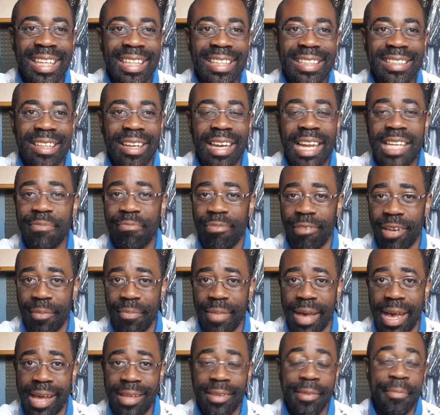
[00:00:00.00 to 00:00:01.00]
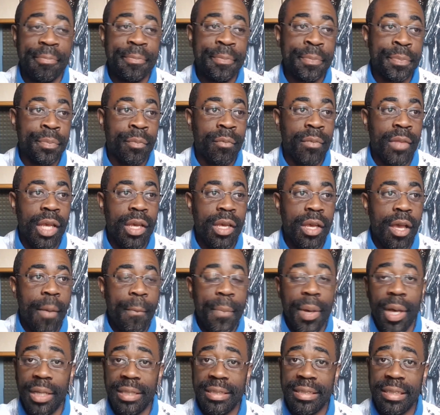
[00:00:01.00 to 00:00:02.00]
So that's pretty bad.
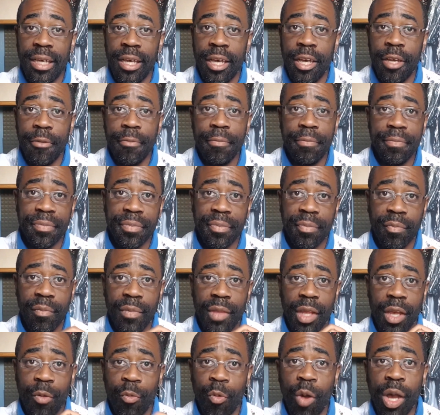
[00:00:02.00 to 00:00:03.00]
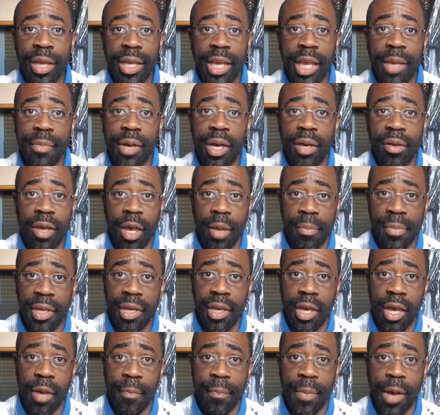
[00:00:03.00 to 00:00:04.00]
But one game
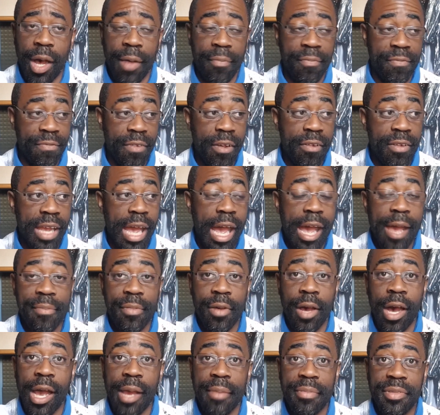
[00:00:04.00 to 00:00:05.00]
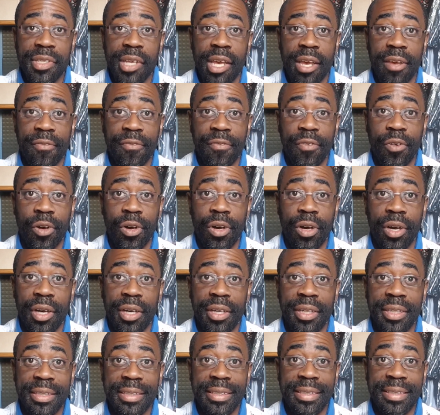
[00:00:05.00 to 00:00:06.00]
I'm very hyped
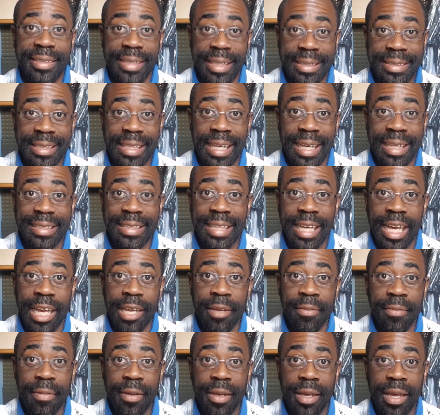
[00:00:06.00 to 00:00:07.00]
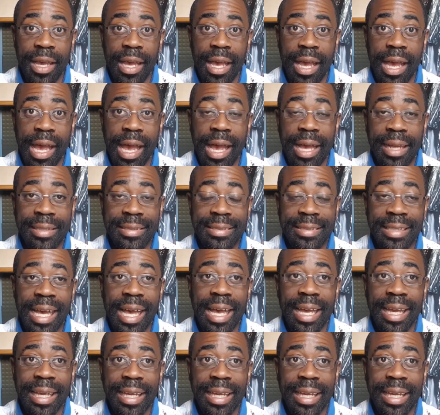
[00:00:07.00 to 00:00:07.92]
for this next game, and that